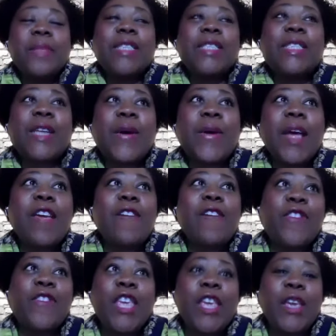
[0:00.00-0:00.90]
So if
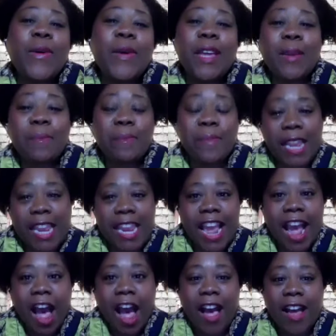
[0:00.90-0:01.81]
you could
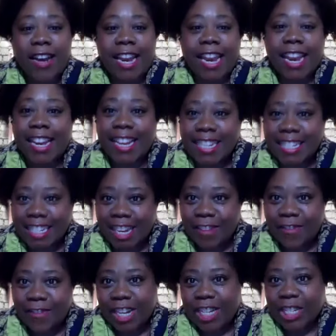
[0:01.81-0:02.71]
be on any
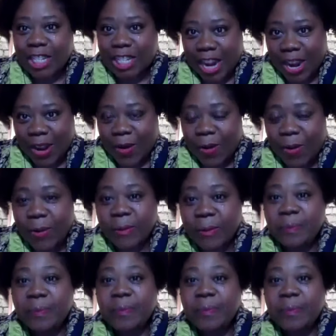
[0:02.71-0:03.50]
TV show,